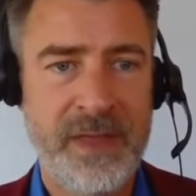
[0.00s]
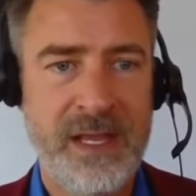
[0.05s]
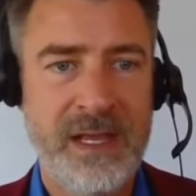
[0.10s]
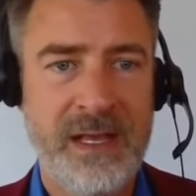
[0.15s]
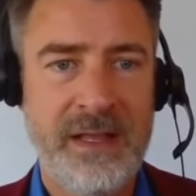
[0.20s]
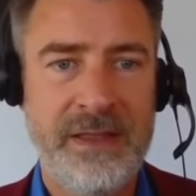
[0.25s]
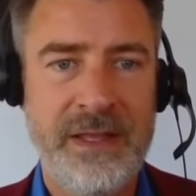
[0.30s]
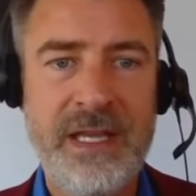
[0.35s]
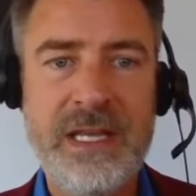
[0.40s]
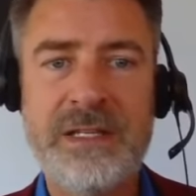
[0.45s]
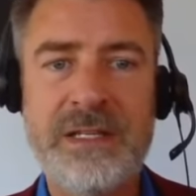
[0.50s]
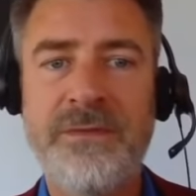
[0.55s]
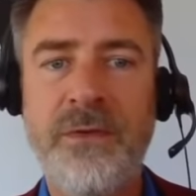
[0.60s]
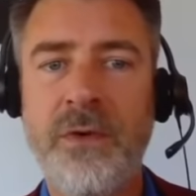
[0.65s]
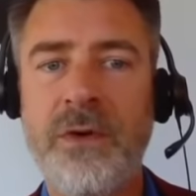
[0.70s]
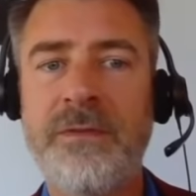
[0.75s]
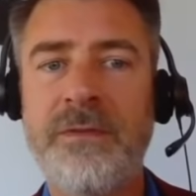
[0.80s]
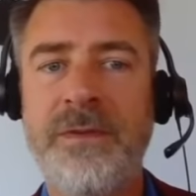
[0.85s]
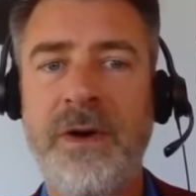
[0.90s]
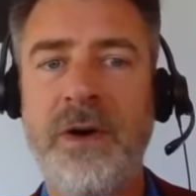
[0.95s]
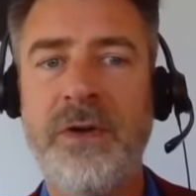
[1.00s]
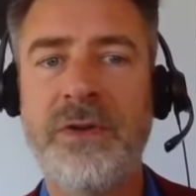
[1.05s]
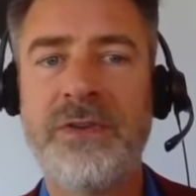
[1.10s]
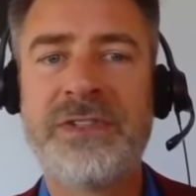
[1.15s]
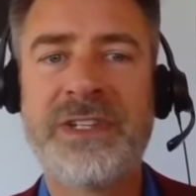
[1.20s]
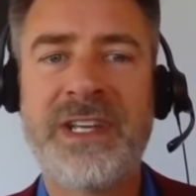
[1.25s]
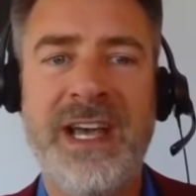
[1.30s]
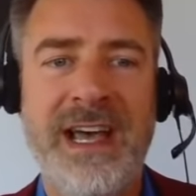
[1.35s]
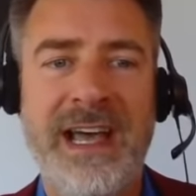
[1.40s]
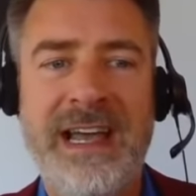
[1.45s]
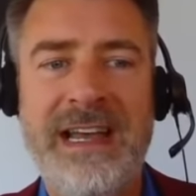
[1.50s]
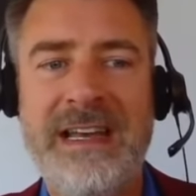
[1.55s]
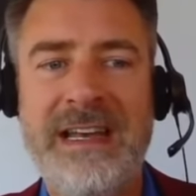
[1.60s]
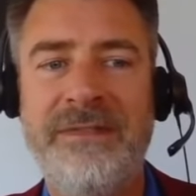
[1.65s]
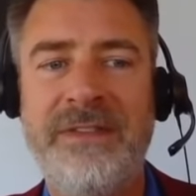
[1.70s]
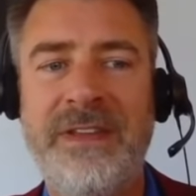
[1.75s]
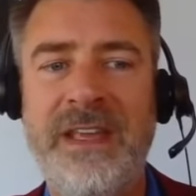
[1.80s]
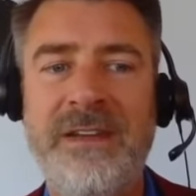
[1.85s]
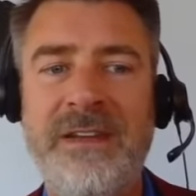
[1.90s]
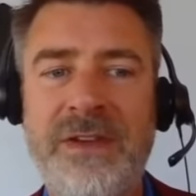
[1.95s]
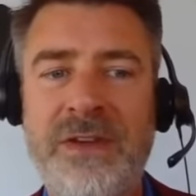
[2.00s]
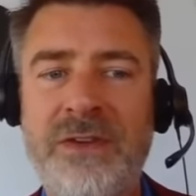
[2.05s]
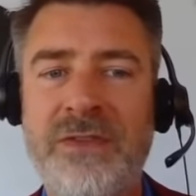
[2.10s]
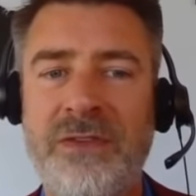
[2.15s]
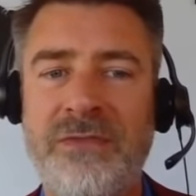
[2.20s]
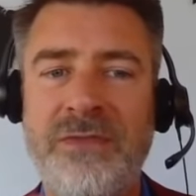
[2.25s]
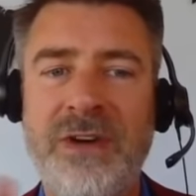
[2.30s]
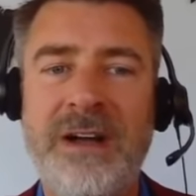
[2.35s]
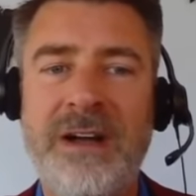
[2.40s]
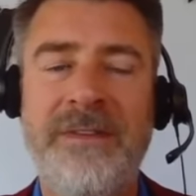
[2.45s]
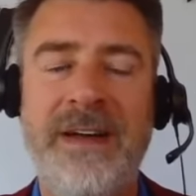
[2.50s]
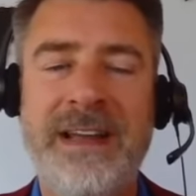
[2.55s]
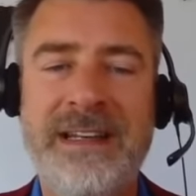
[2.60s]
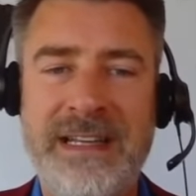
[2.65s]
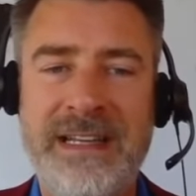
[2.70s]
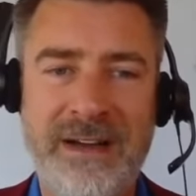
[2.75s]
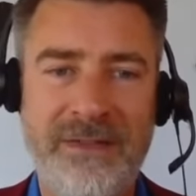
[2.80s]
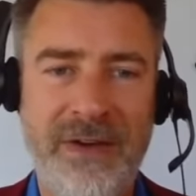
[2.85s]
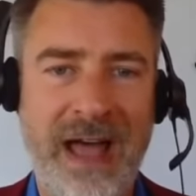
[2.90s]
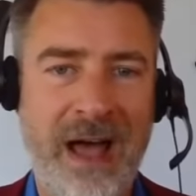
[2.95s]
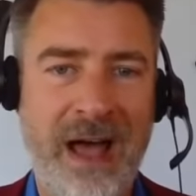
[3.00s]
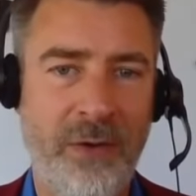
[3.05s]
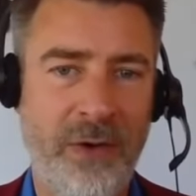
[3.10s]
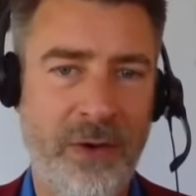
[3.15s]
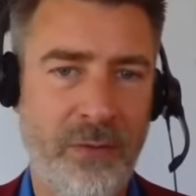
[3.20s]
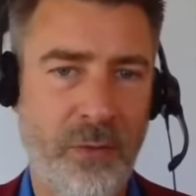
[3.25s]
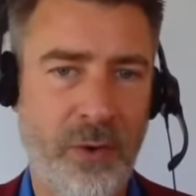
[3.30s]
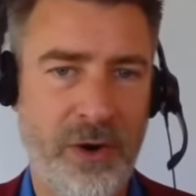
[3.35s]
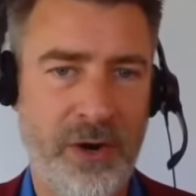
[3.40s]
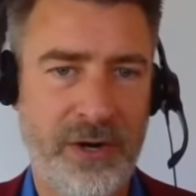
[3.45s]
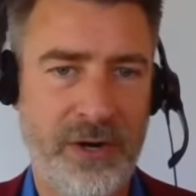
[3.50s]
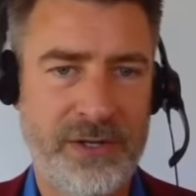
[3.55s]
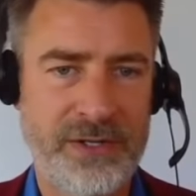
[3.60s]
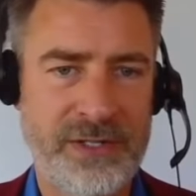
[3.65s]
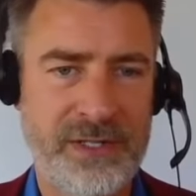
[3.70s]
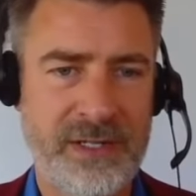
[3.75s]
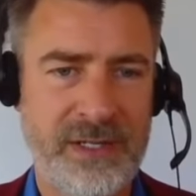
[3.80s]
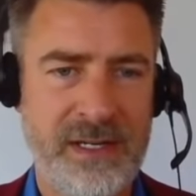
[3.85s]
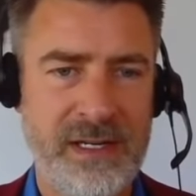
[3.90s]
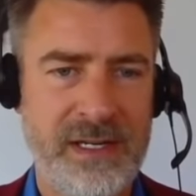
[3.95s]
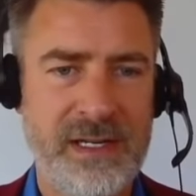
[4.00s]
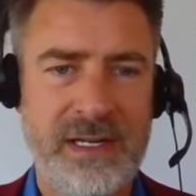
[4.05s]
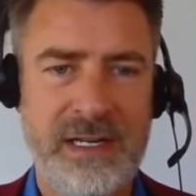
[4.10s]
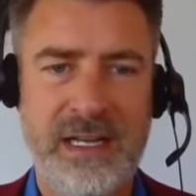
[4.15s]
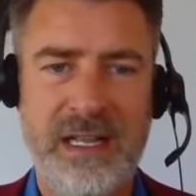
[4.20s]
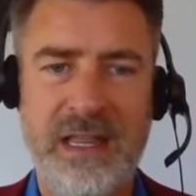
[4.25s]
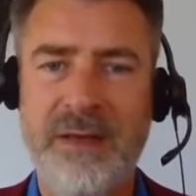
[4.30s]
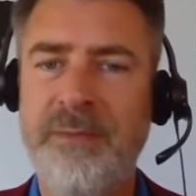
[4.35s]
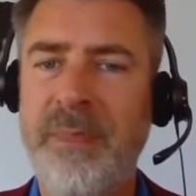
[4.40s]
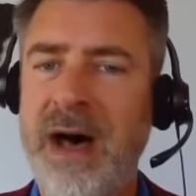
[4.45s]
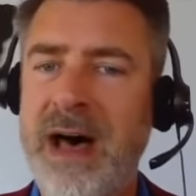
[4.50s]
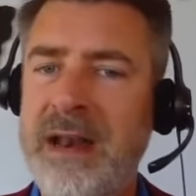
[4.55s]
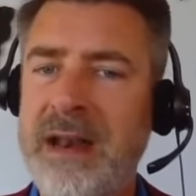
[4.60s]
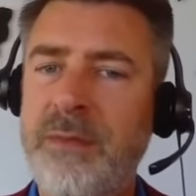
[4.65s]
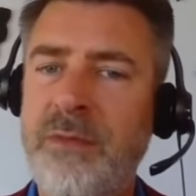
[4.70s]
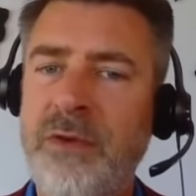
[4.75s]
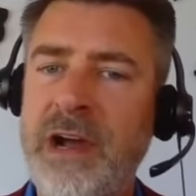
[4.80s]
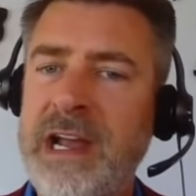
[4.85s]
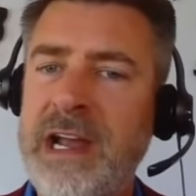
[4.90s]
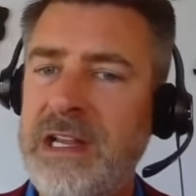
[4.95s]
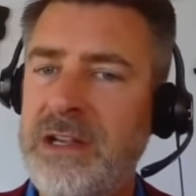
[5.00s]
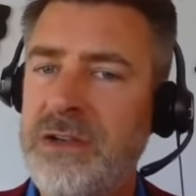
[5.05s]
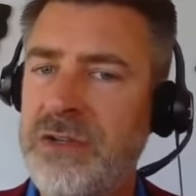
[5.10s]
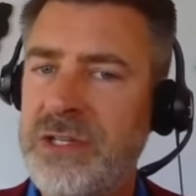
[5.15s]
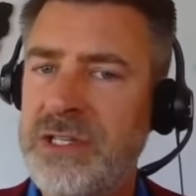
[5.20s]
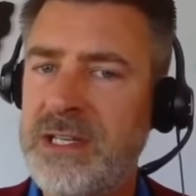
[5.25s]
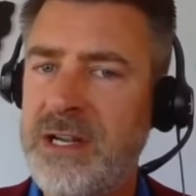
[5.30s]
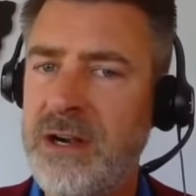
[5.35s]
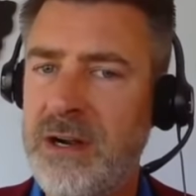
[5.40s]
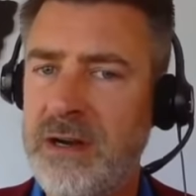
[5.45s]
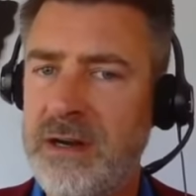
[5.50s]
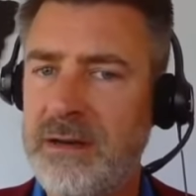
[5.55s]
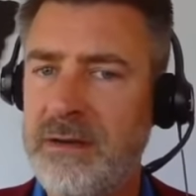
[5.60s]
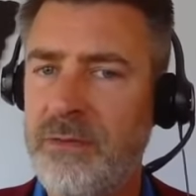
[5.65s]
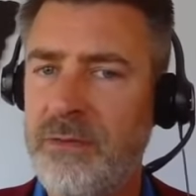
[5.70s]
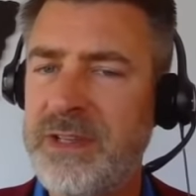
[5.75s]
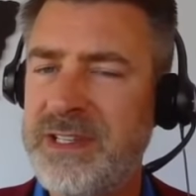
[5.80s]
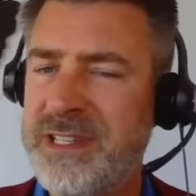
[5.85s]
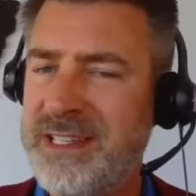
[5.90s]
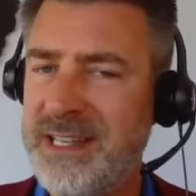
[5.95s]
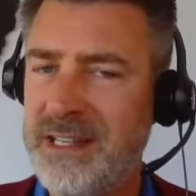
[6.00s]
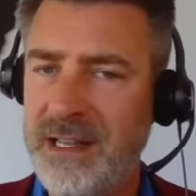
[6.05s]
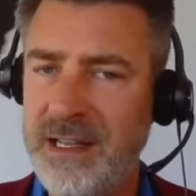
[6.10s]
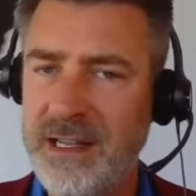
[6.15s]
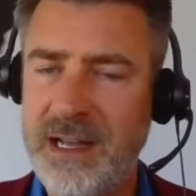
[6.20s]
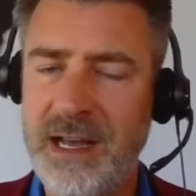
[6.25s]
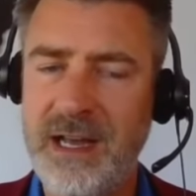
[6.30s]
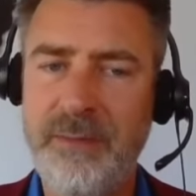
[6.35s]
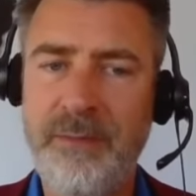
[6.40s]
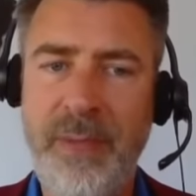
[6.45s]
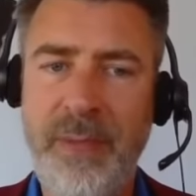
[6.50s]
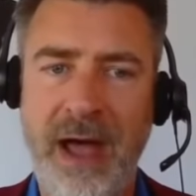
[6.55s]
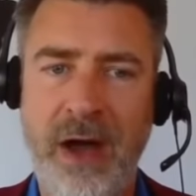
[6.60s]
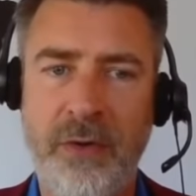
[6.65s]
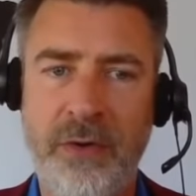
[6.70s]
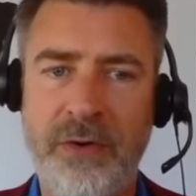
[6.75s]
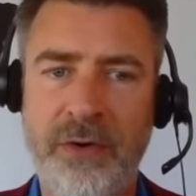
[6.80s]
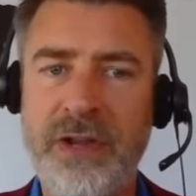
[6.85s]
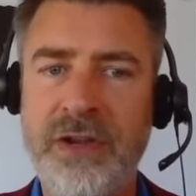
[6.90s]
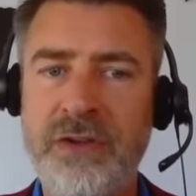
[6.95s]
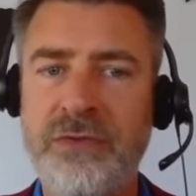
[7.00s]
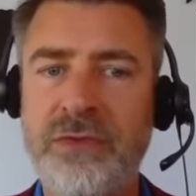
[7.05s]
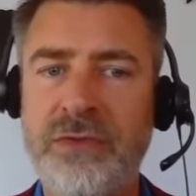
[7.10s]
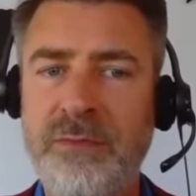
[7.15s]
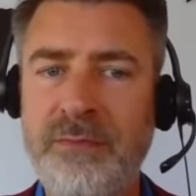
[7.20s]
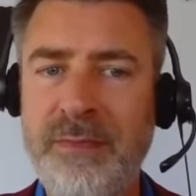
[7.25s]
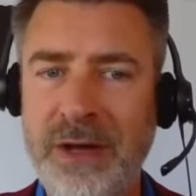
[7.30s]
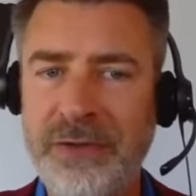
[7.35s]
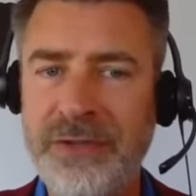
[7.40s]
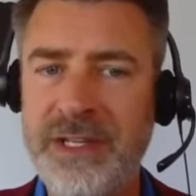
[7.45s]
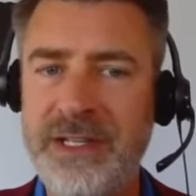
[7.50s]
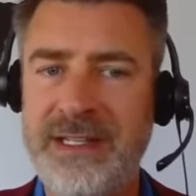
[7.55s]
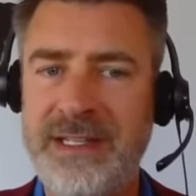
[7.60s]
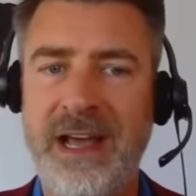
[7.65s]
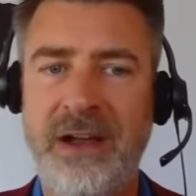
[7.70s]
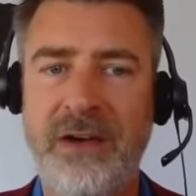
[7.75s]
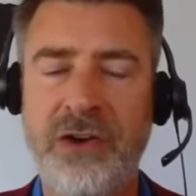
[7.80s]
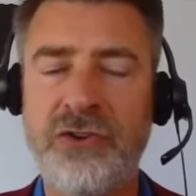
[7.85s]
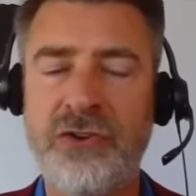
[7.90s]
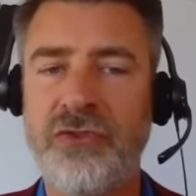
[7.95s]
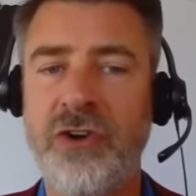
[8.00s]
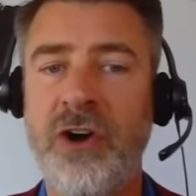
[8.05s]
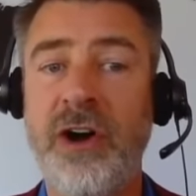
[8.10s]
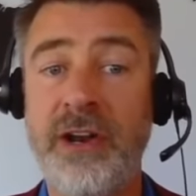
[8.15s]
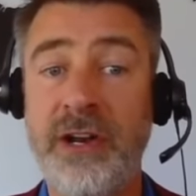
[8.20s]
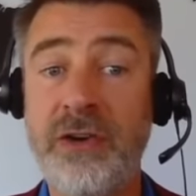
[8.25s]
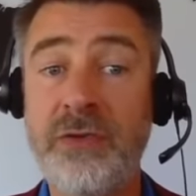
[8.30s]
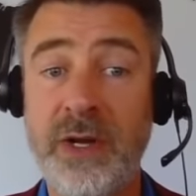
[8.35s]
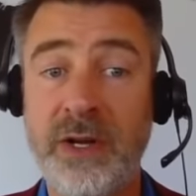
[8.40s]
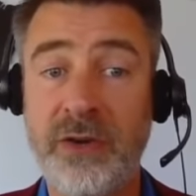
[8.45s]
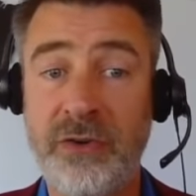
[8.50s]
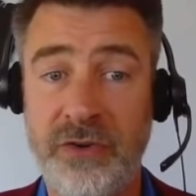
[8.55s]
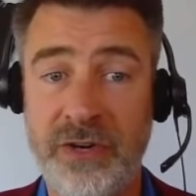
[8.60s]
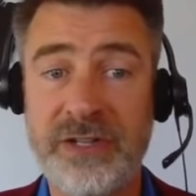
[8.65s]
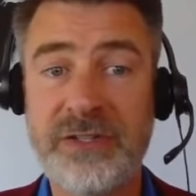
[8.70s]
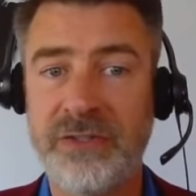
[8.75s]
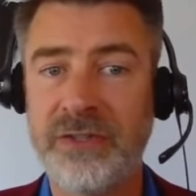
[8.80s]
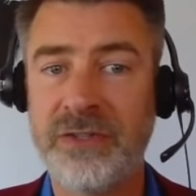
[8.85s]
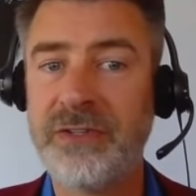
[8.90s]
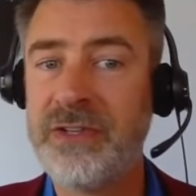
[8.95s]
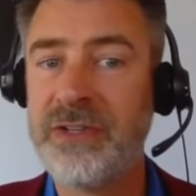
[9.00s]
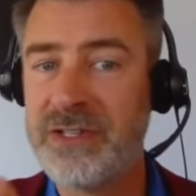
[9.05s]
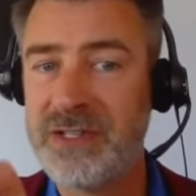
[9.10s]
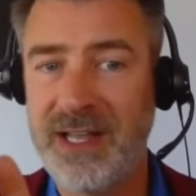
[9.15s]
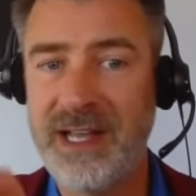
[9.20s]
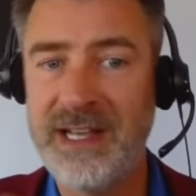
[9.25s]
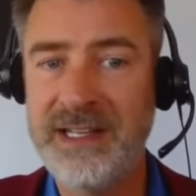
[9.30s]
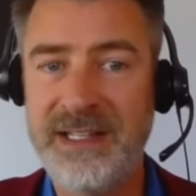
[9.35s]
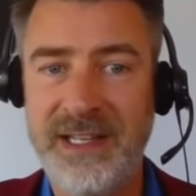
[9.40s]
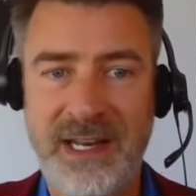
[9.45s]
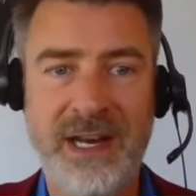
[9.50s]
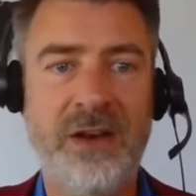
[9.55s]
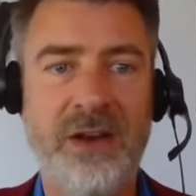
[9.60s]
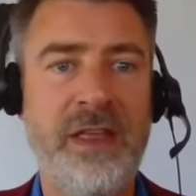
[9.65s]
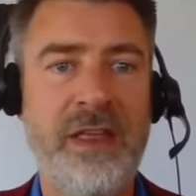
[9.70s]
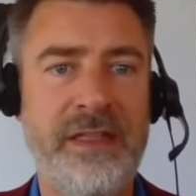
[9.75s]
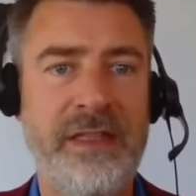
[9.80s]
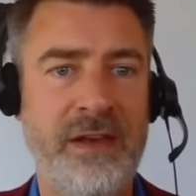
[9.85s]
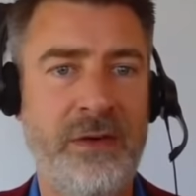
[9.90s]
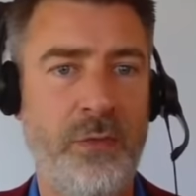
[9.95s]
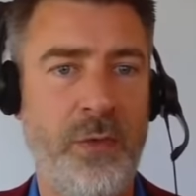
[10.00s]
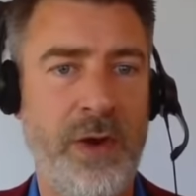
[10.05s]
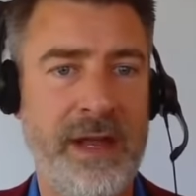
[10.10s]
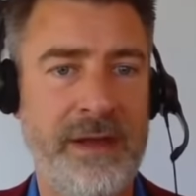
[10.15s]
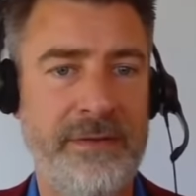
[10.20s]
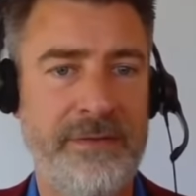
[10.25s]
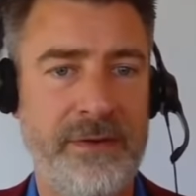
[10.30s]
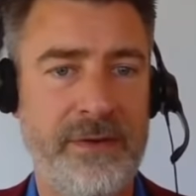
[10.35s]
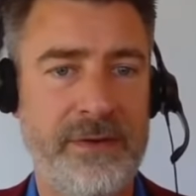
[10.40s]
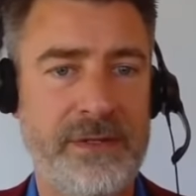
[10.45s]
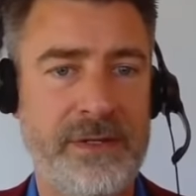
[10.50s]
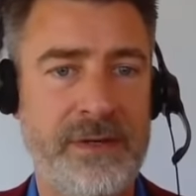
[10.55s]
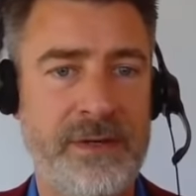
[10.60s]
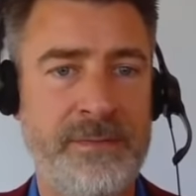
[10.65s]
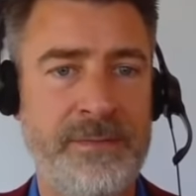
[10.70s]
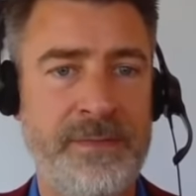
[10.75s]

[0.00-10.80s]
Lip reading: These four photos kind of give you the rough idea of how it works. In the bottom right, you start with silicon powder and you melt it down and draw it into a crystal. You slice it into thin wafers.